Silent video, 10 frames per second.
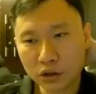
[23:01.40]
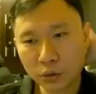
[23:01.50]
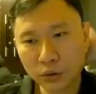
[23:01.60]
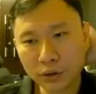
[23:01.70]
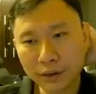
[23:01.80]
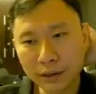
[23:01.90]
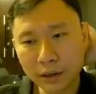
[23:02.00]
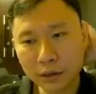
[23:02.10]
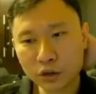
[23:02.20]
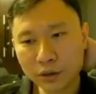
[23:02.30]

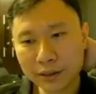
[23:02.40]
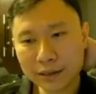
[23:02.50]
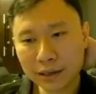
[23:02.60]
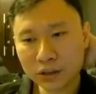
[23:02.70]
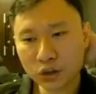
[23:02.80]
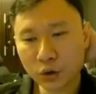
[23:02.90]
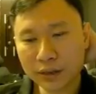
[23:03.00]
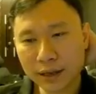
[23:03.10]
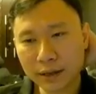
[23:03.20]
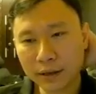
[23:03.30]
these are the stones
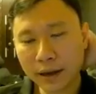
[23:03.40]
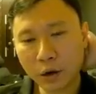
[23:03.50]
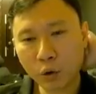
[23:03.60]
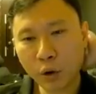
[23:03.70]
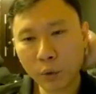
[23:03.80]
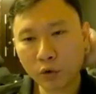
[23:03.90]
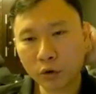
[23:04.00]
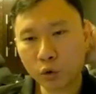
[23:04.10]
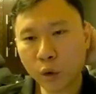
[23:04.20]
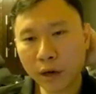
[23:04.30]
that are
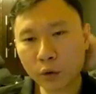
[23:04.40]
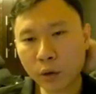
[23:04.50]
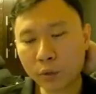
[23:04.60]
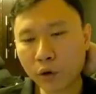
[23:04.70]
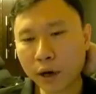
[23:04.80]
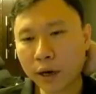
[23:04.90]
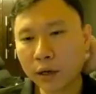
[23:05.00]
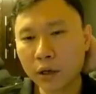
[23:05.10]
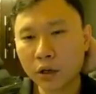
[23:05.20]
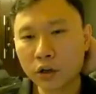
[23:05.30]
quite rare.
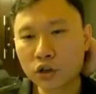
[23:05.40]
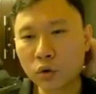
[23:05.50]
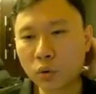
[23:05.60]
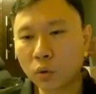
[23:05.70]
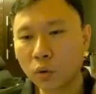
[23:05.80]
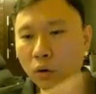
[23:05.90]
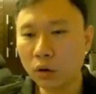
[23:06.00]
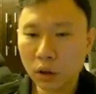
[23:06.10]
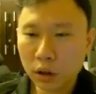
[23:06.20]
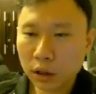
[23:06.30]
So
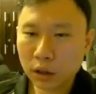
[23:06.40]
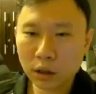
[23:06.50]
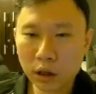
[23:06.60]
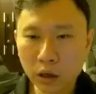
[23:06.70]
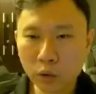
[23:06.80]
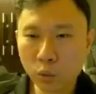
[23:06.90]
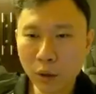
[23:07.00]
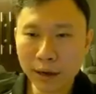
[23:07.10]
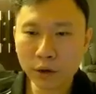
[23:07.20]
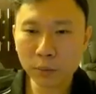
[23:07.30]
what
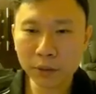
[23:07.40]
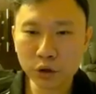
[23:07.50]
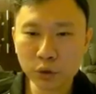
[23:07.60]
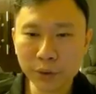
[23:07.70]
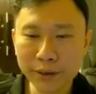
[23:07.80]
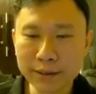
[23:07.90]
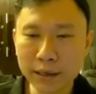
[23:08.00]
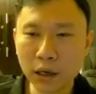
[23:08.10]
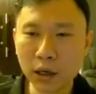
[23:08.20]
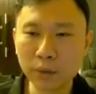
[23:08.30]
I normally do is
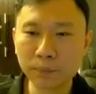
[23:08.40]
at